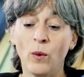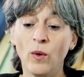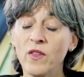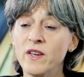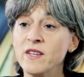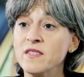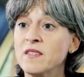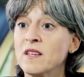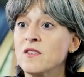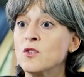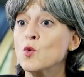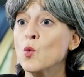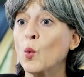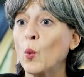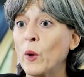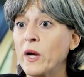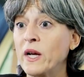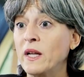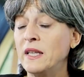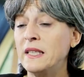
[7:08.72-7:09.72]
Well, this is
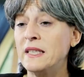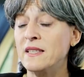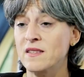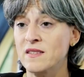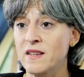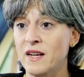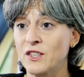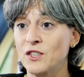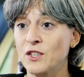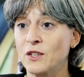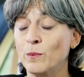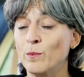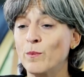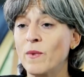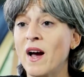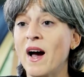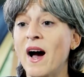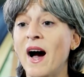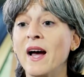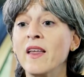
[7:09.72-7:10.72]
really essential.
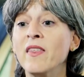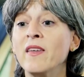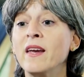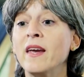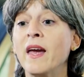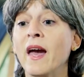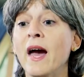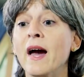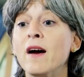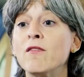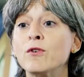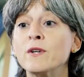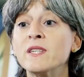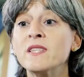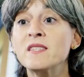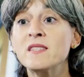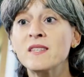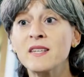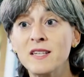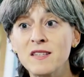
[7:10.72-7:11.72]
I think
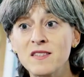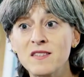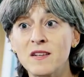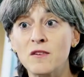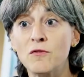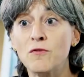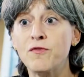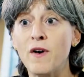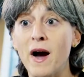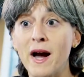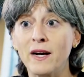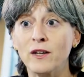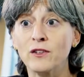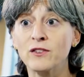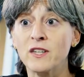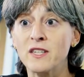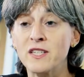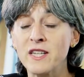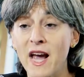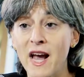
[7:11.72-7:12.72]
every citizen
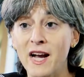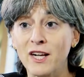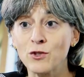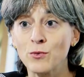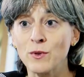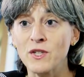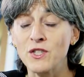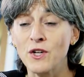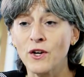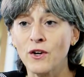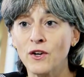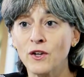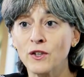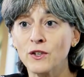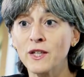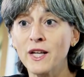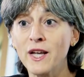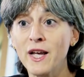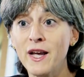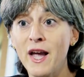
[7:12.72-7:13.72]
files a tax
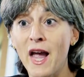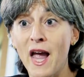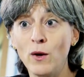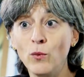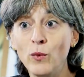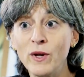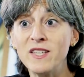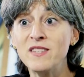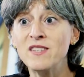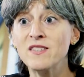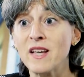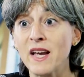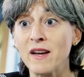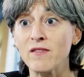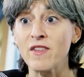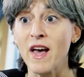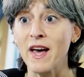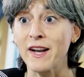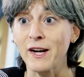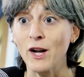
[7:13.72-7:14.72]
return, and we
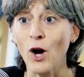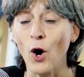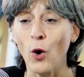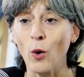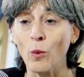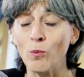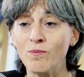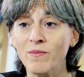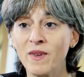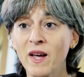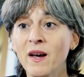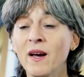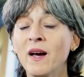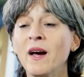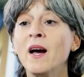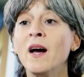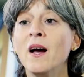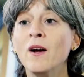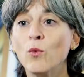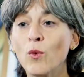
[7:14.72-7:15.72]
save that at home.
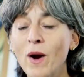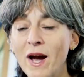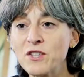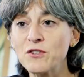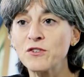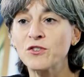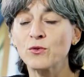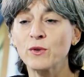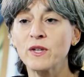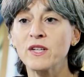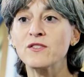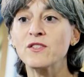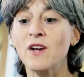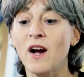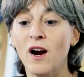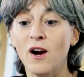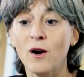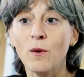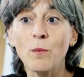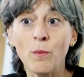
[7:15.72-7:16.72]
Registries
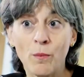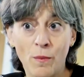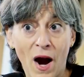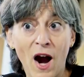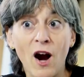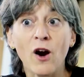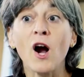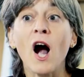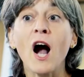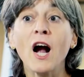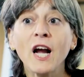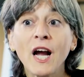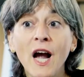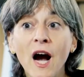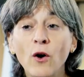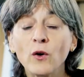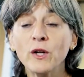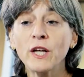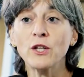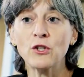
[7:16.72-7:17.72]
are our
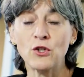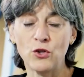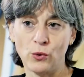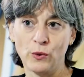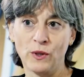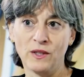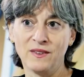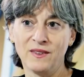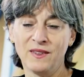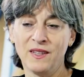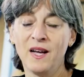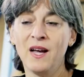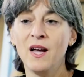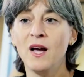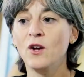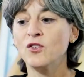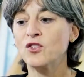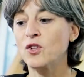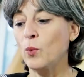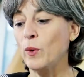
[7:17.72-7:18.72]
accounting tool.
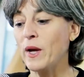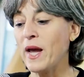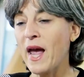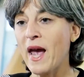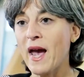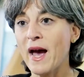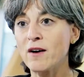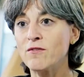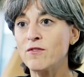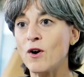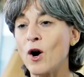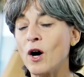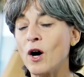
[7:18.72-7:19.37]
So we have